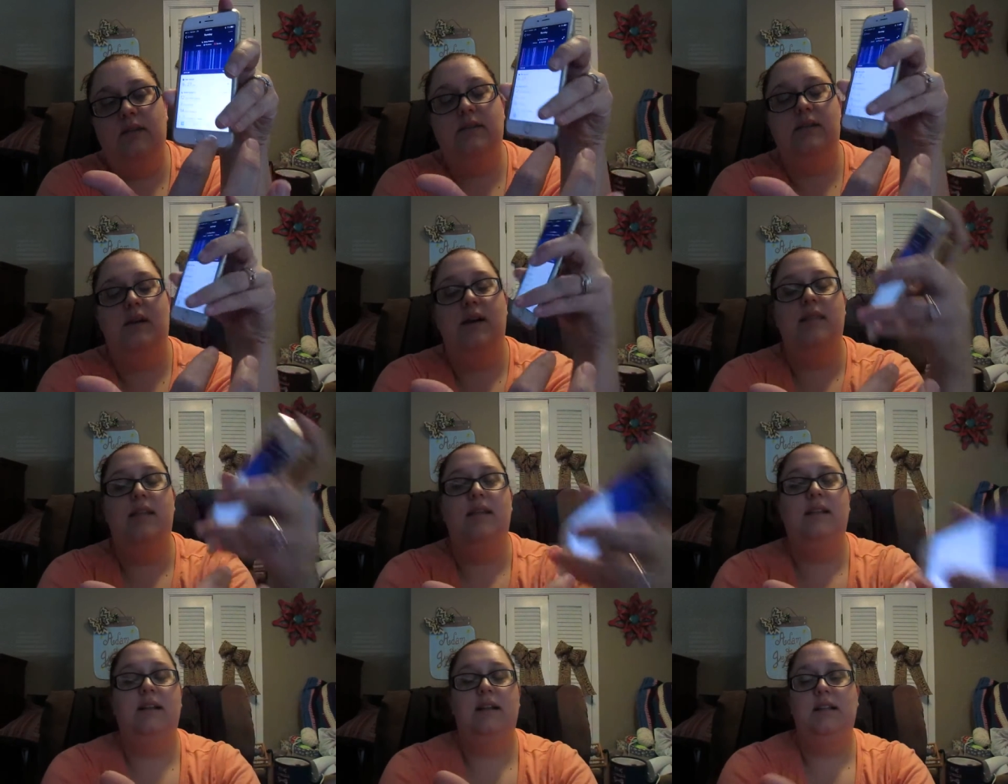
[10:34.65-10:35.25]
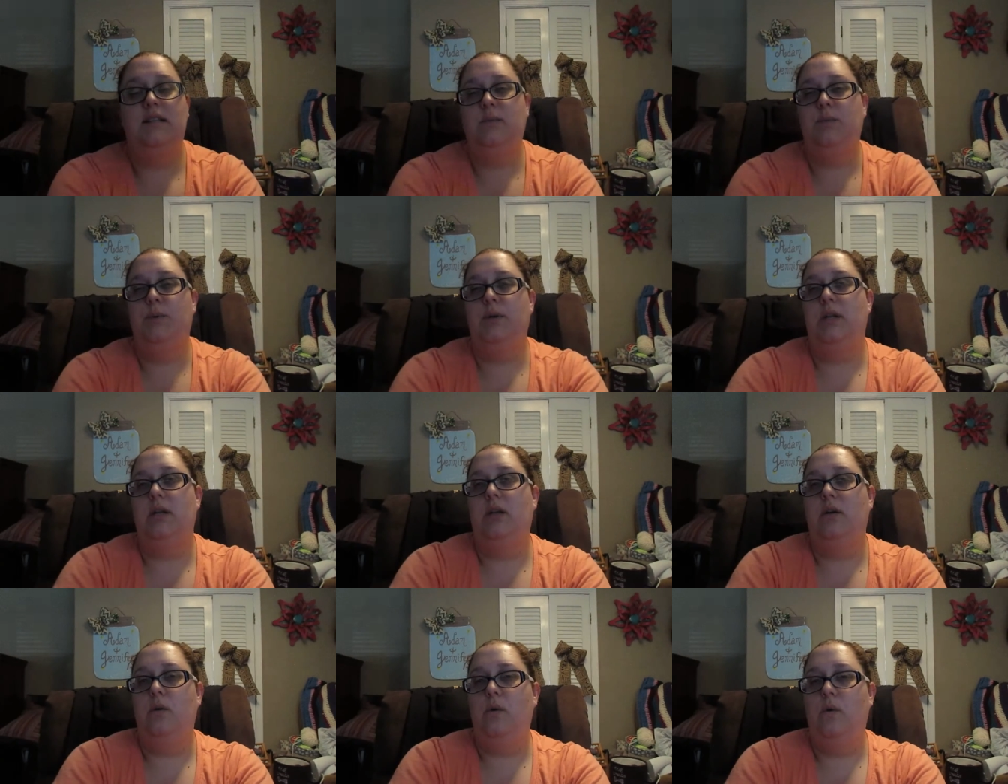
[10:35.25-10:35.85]
So I think that's
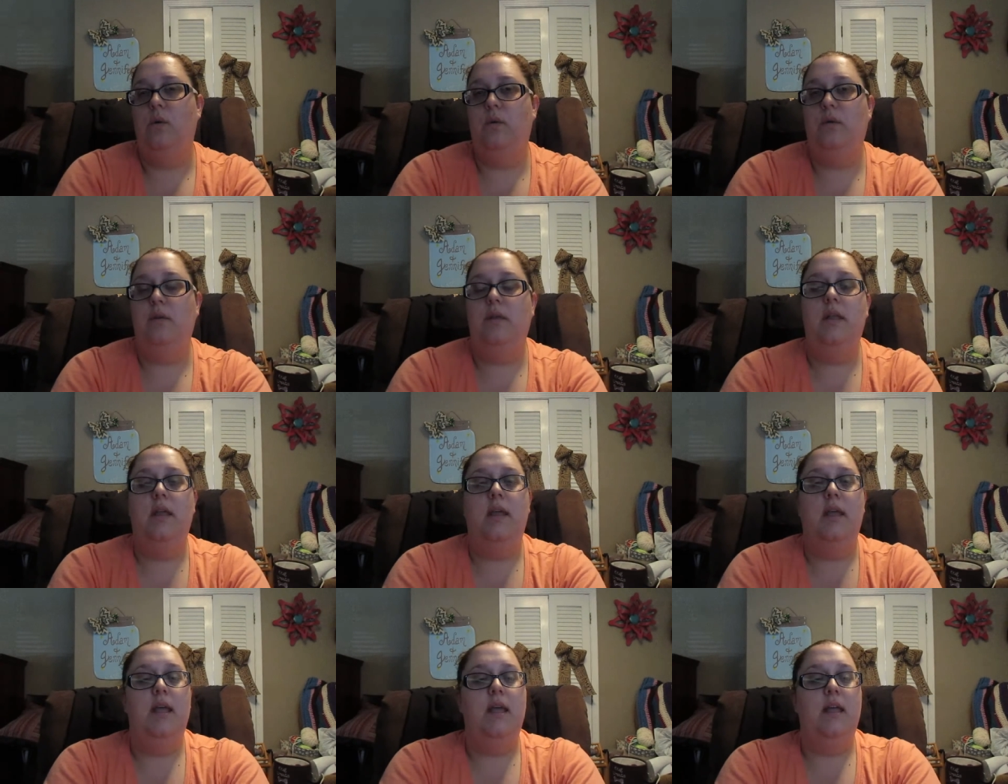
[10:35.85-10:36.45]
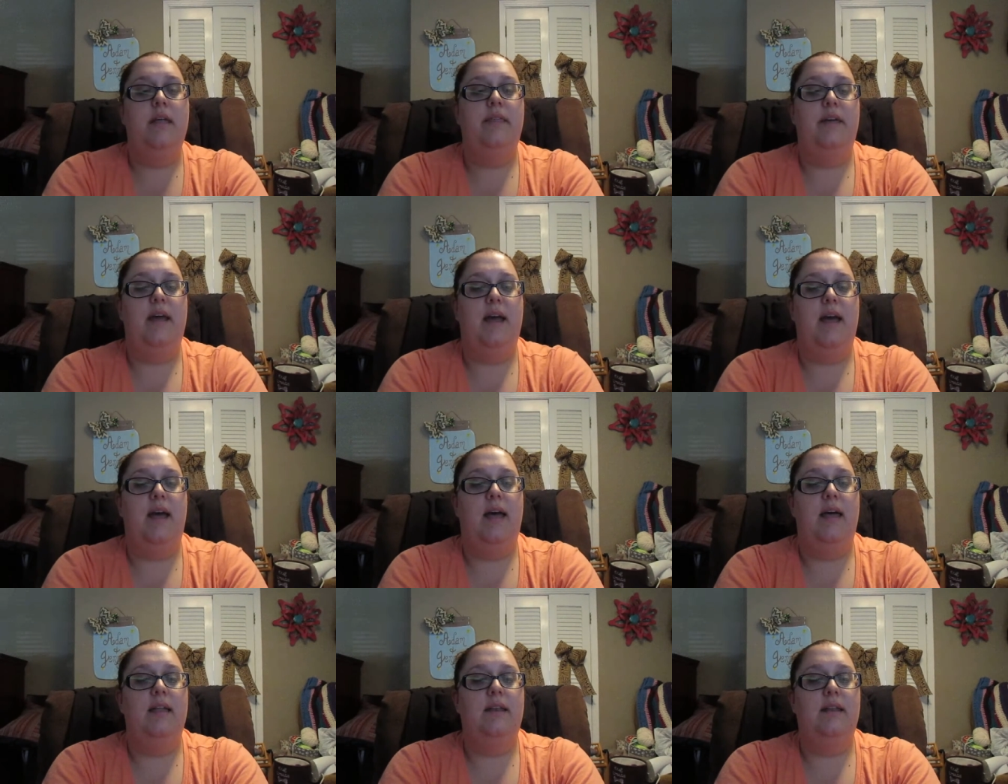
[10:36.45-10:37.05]
pretty cool
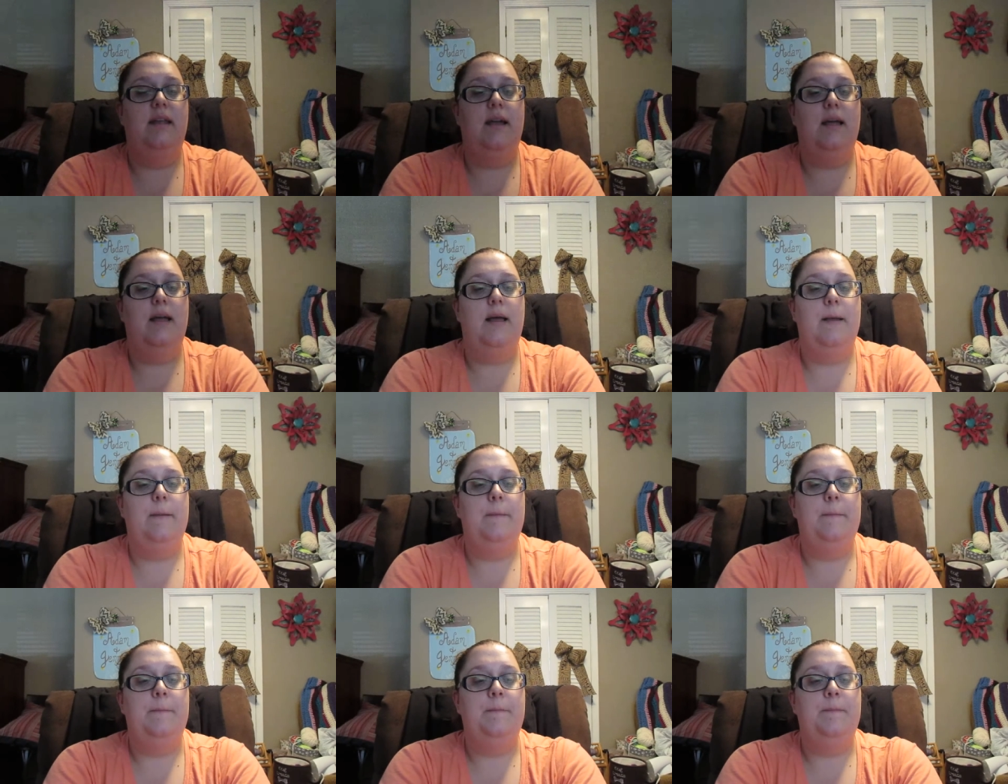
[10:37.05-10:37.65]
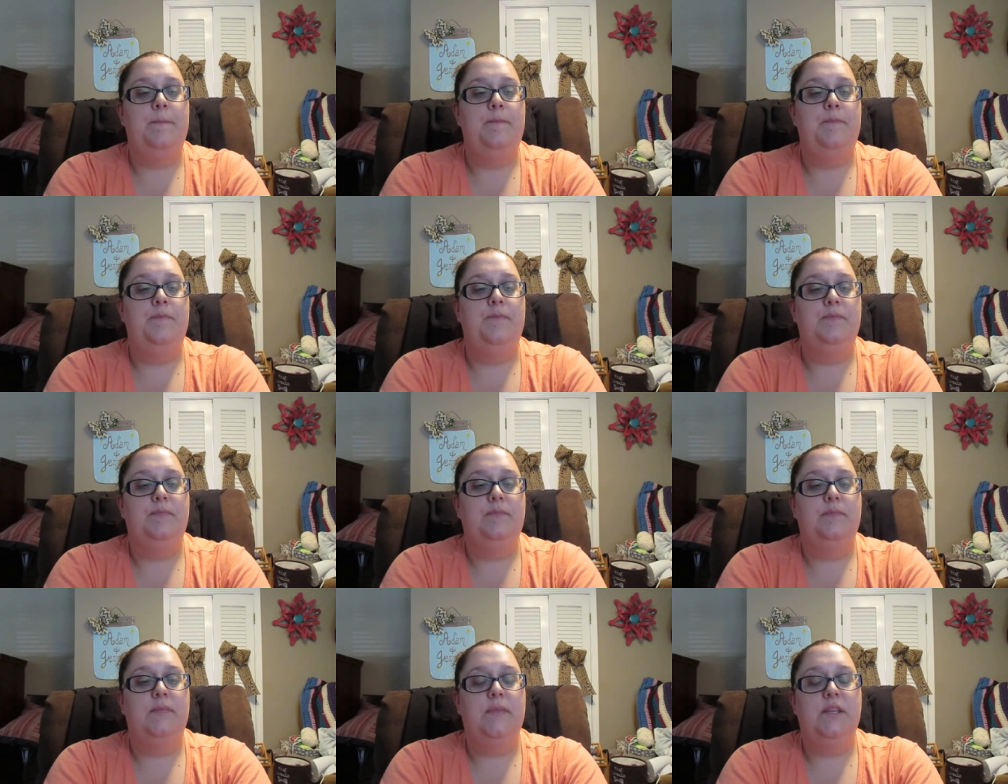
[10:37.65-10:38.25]
that,
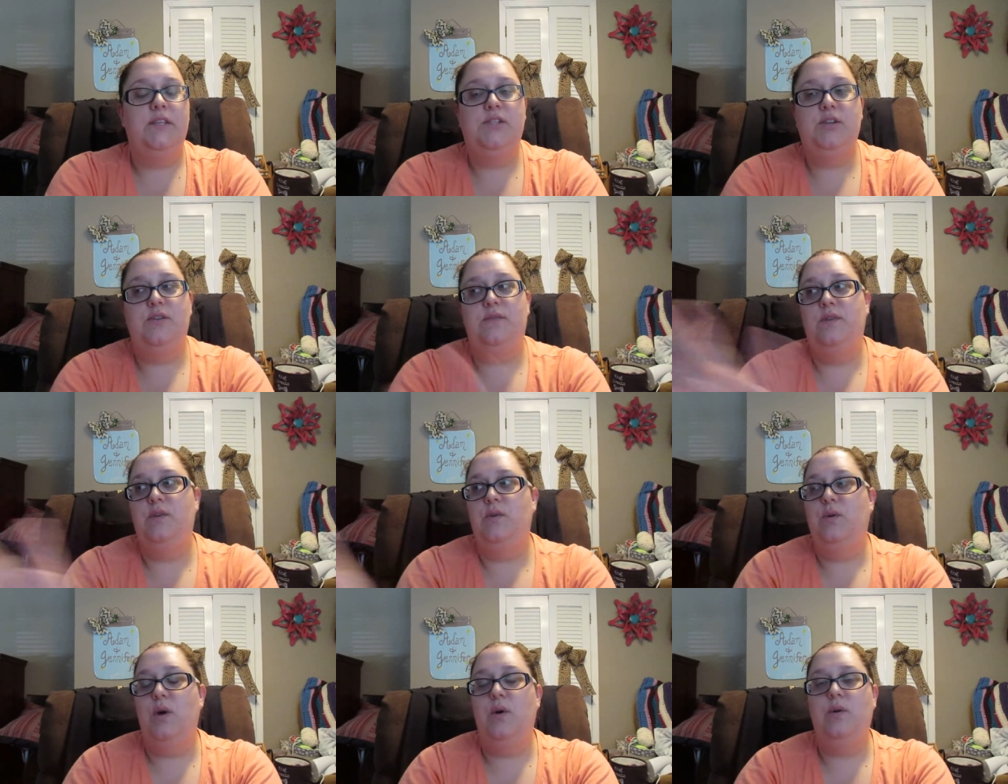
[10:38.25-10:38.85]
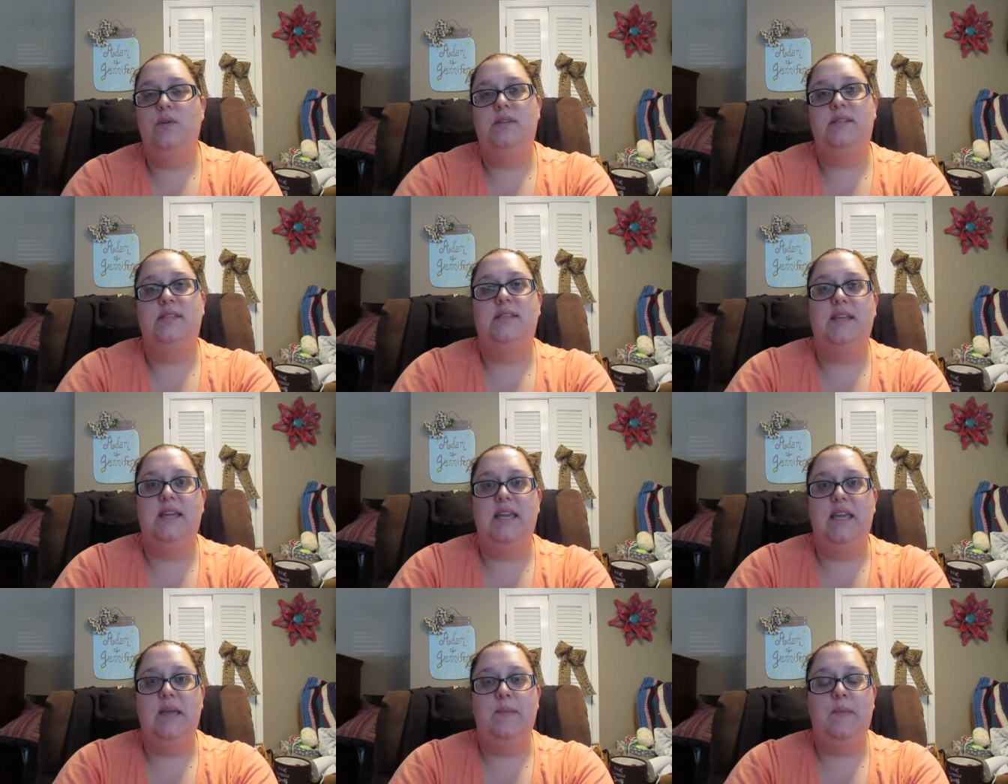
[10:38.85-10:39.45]
so if you go to
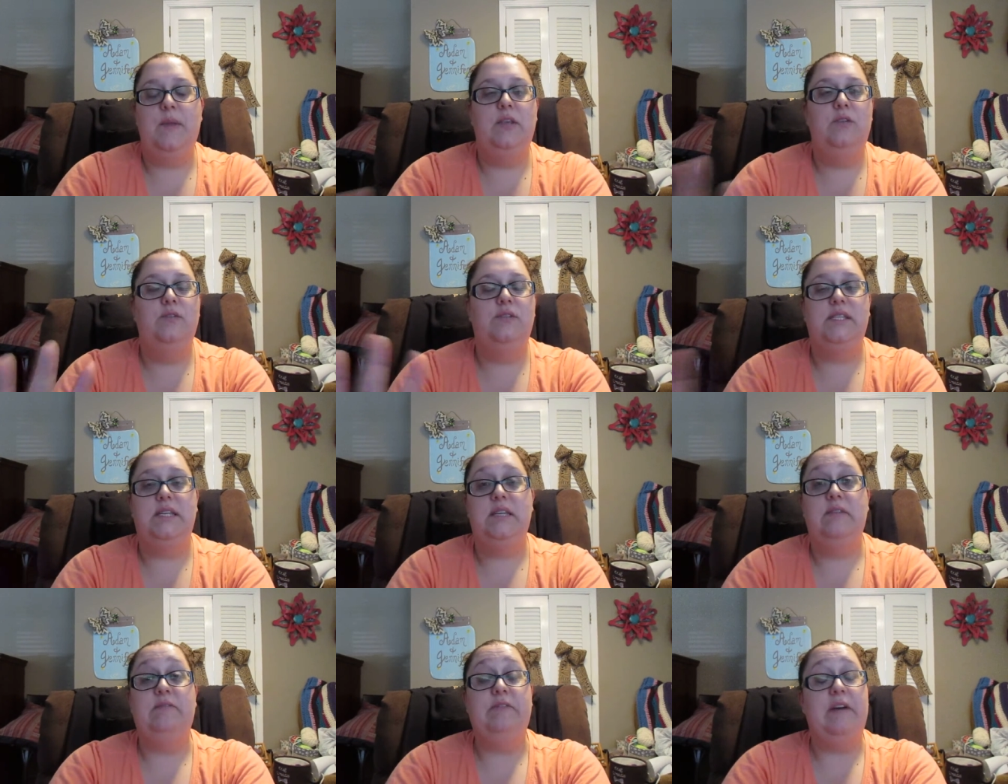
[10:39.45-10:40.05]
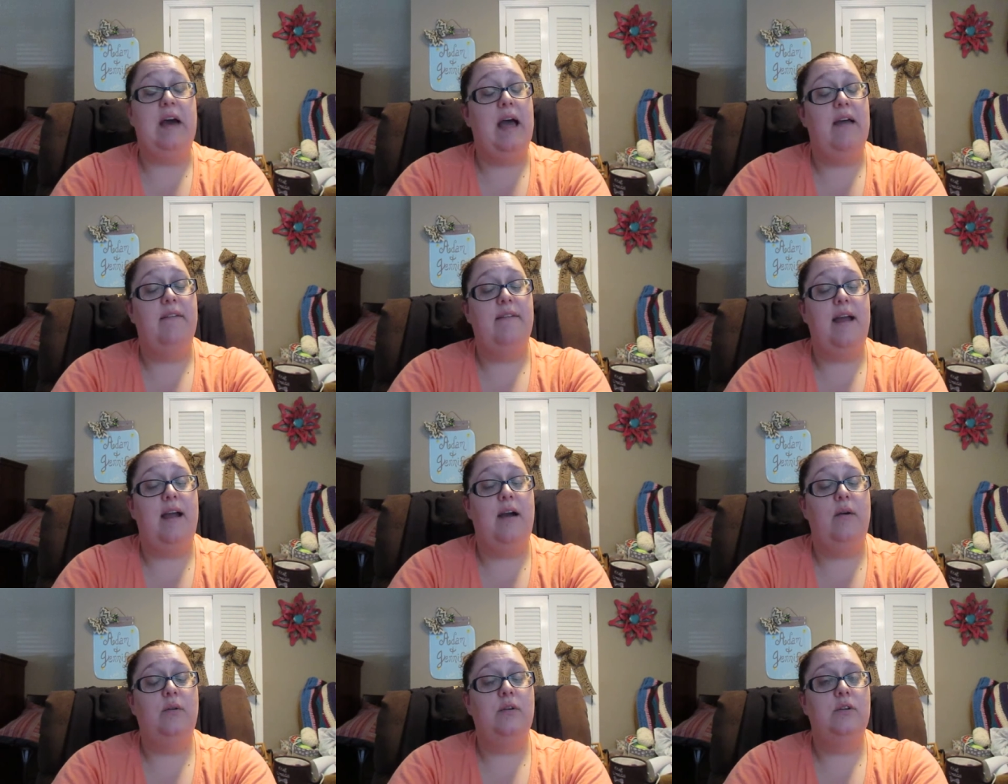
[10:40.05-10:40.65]
sleep and you sleep 5
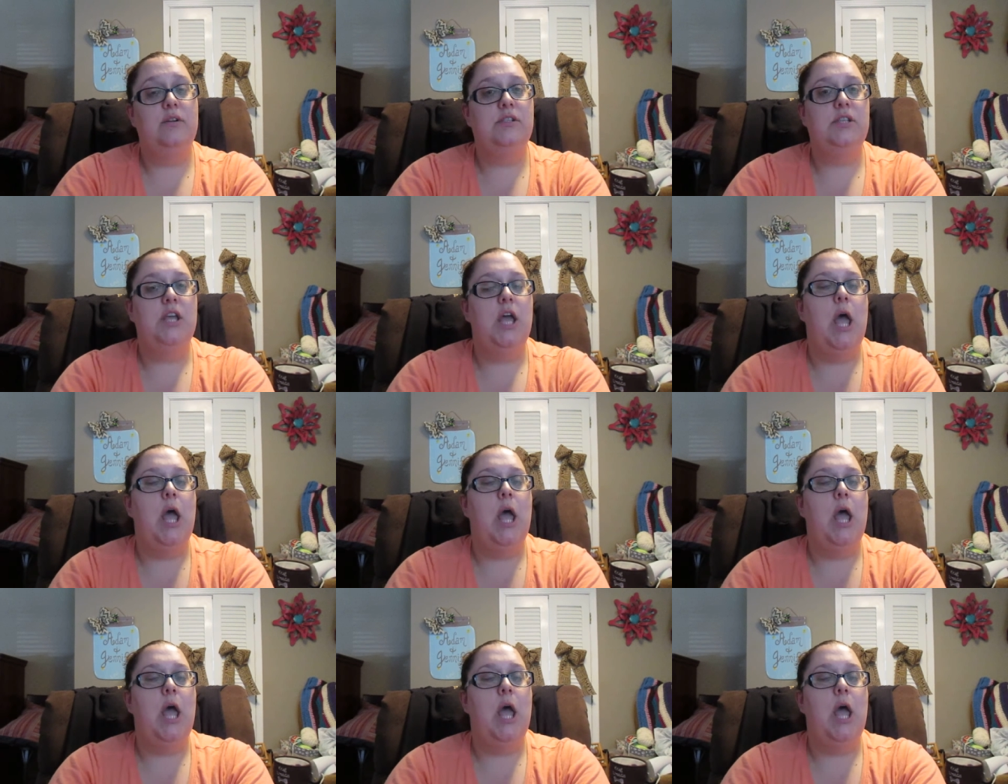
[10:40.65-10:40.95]
hours,